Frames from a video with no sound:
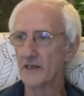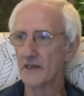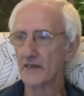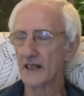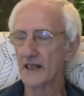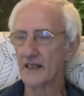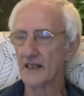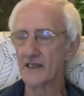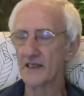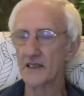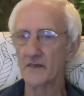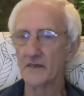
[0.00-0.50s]

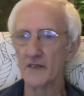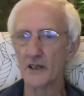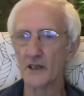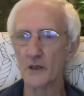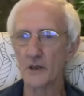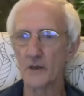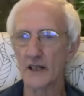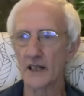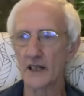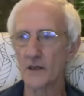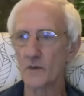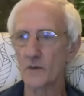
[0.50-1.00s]
relatively
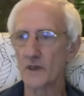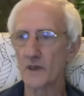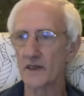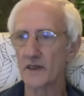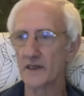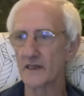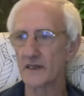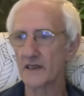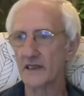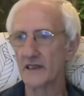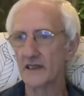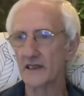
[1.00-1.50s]
quiet
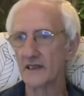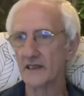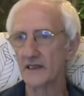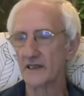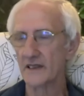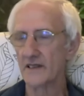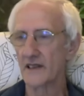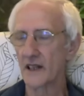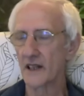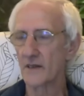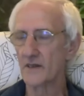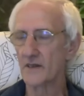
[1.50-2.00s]
one,
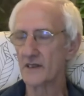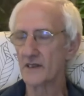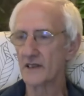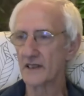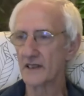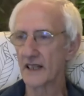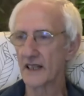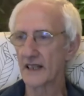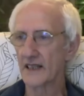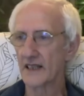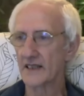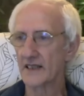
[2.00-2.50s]
note
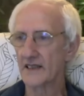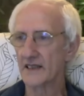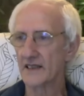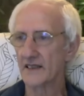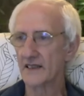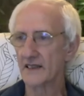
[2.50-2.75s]
that